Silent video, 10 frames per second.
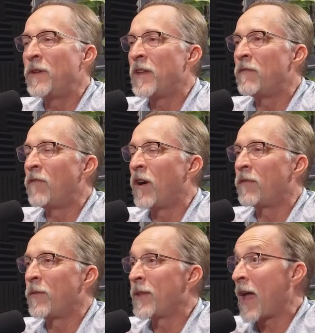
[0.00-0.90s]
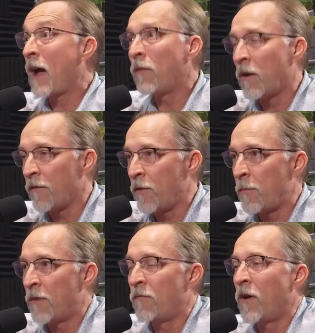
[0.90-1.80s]
you get involved, and then how long have you
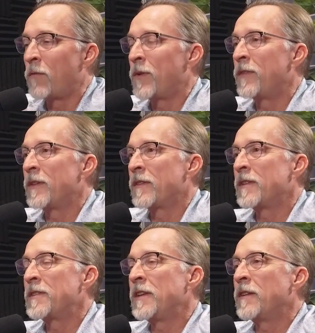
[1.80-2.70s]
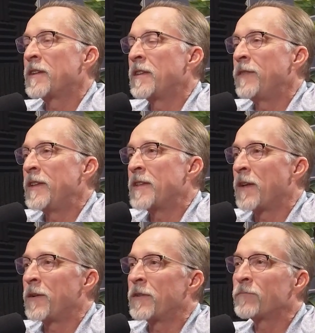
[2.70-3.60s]
been involved with the Senior Activity
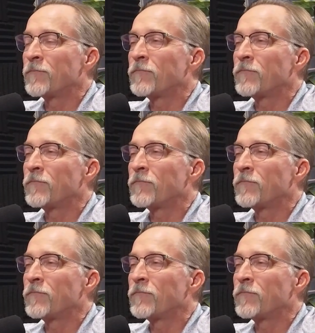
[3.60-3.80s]
Center?